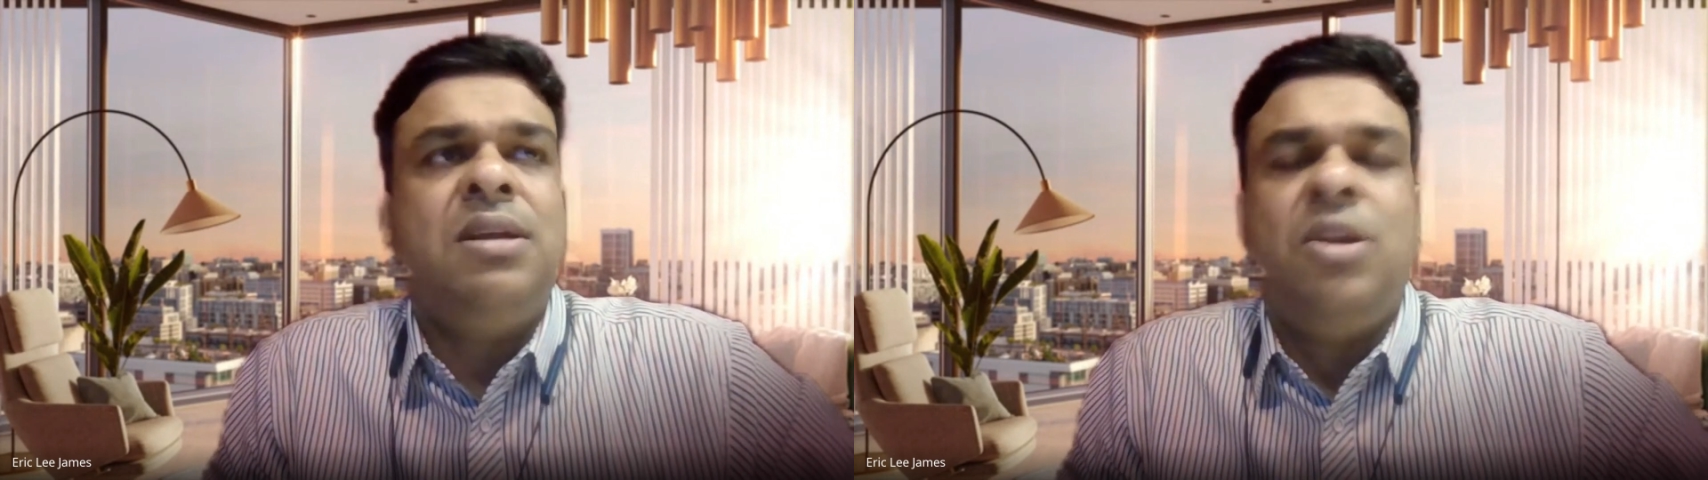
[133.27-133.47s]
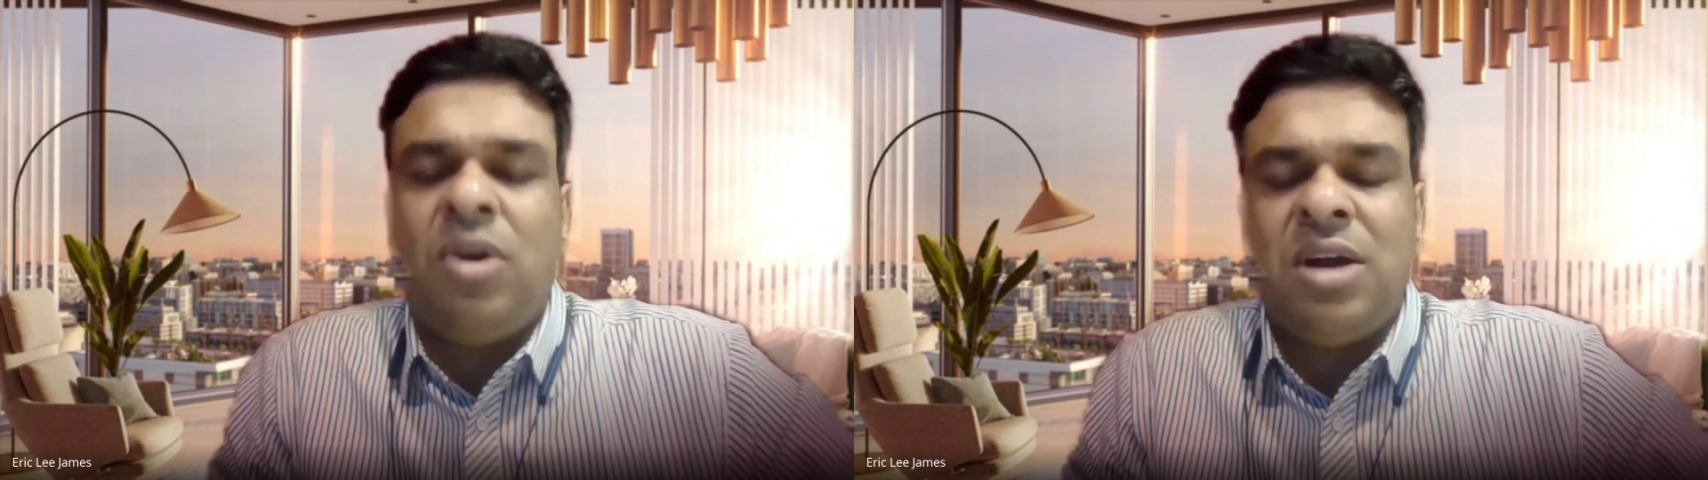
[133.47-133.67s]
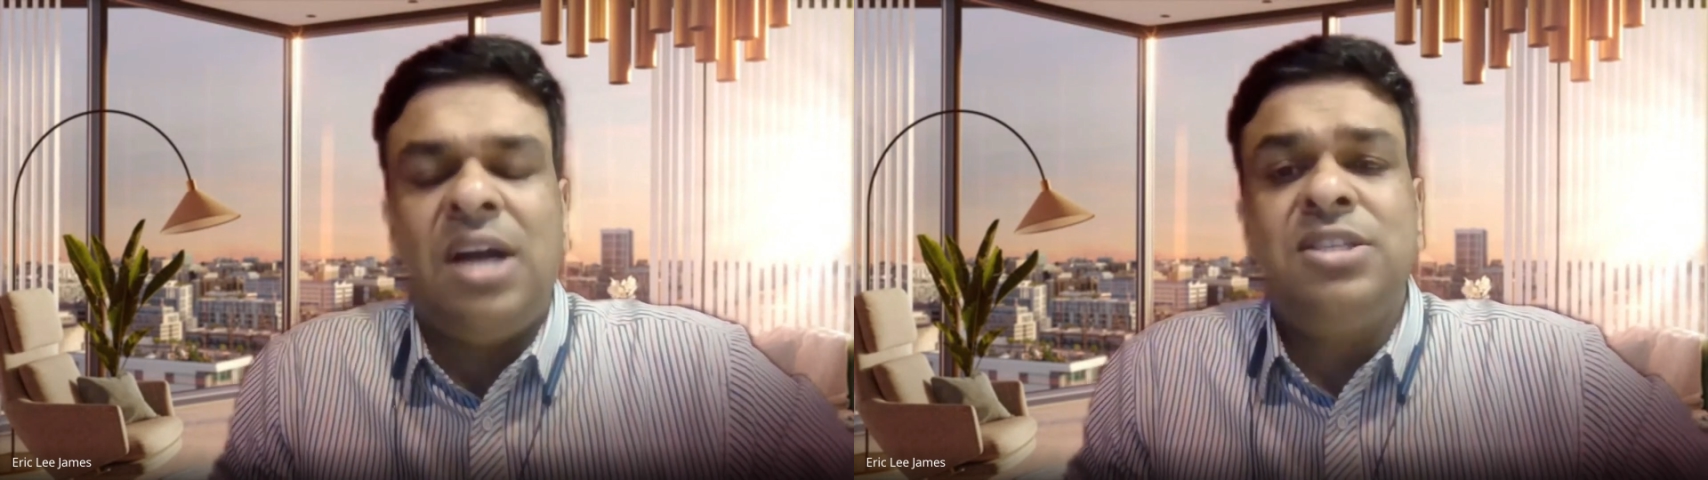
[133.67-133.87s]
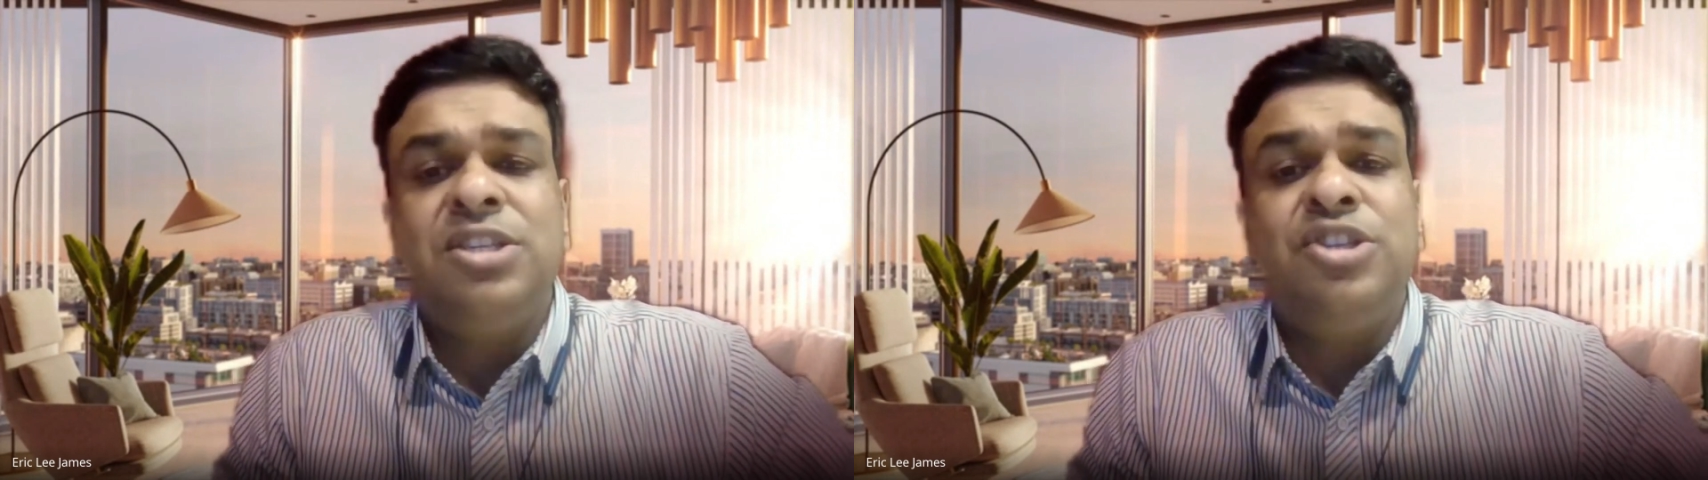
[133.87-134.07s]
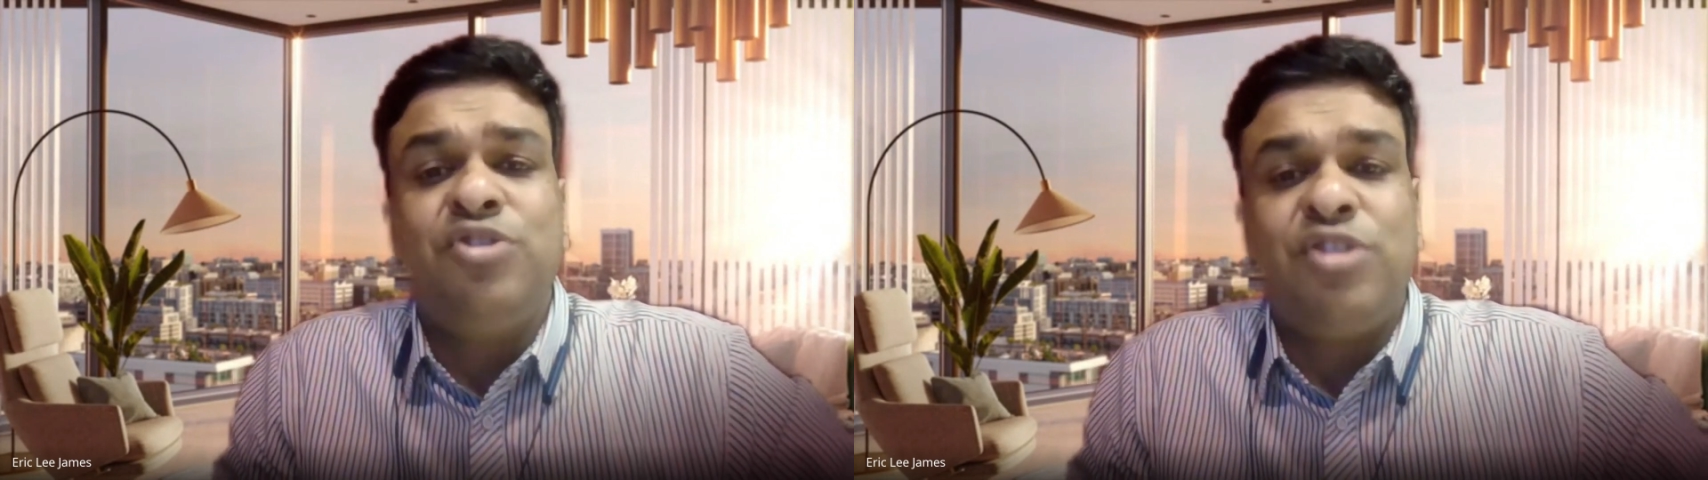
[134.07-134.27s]
long answer
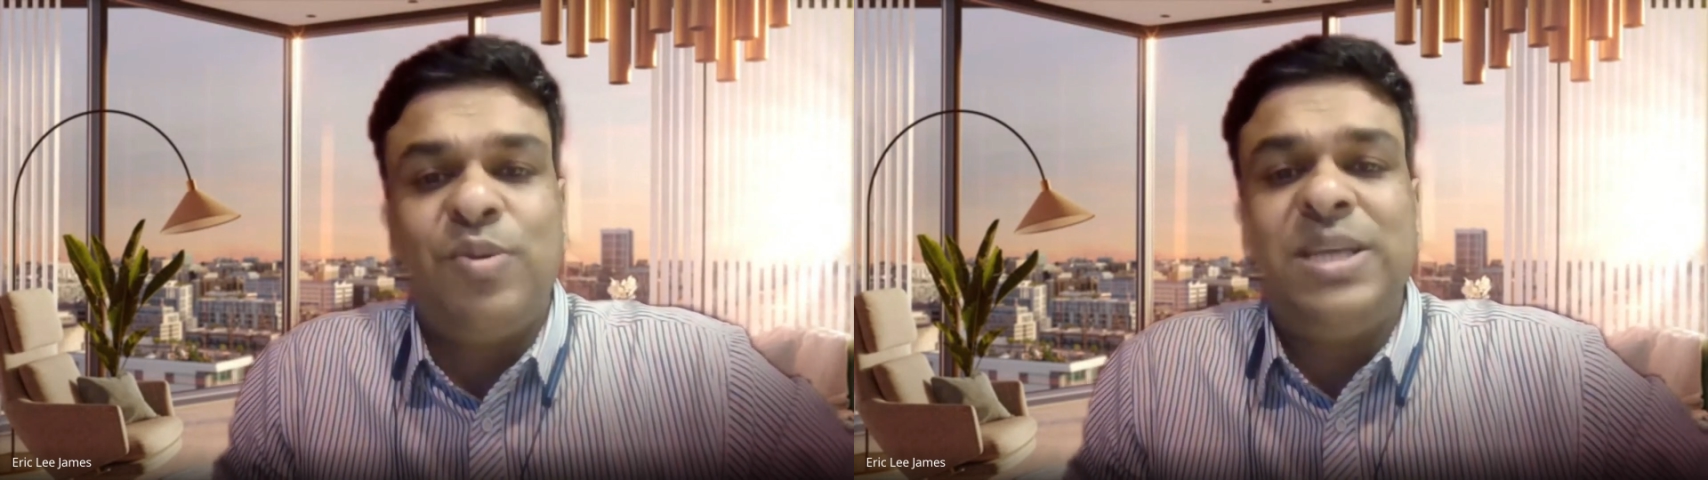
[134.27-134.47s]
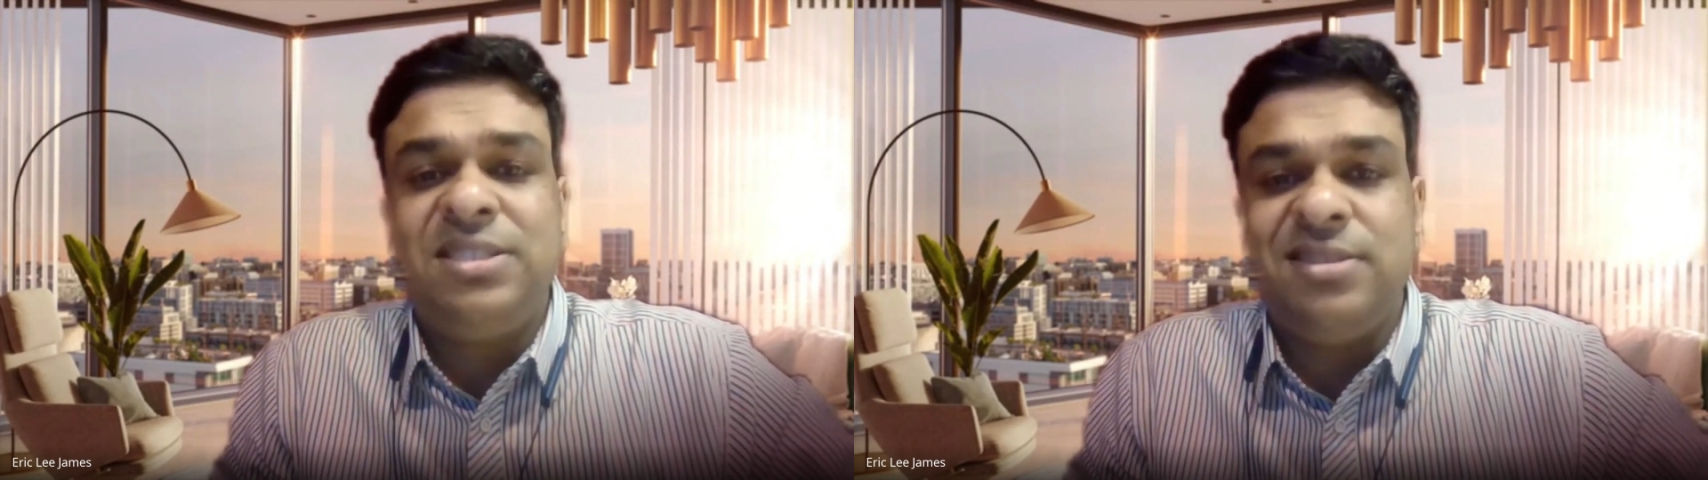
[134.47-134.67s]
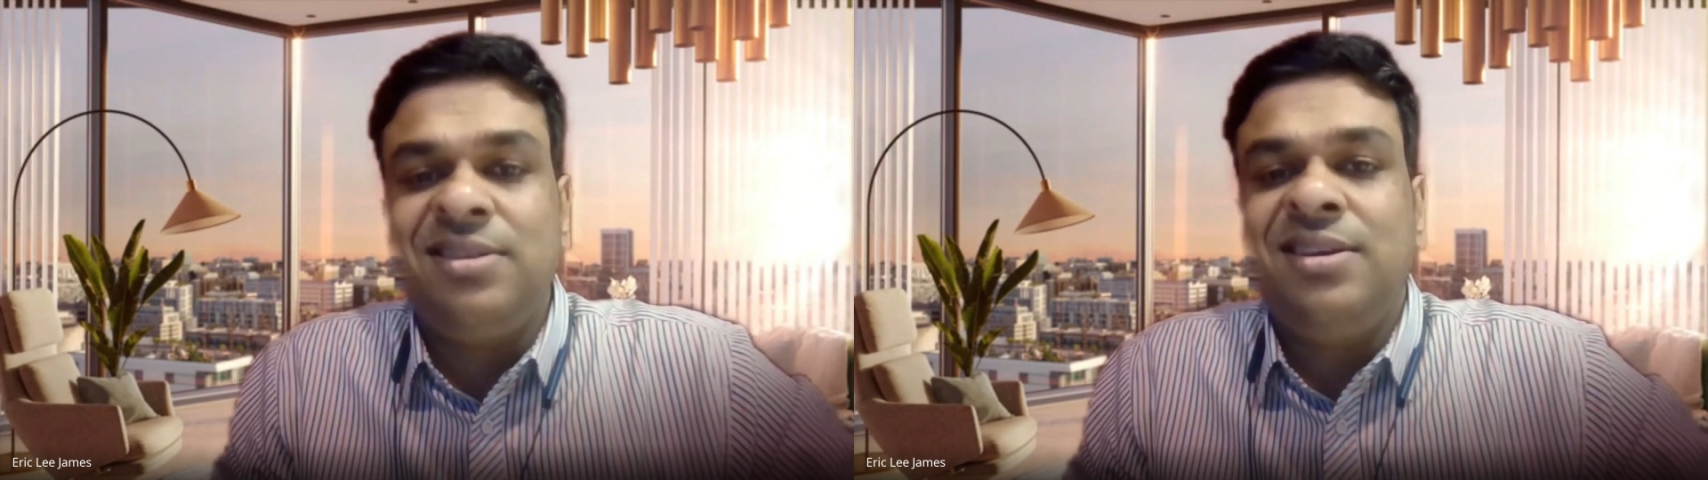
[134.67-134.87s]
to your question.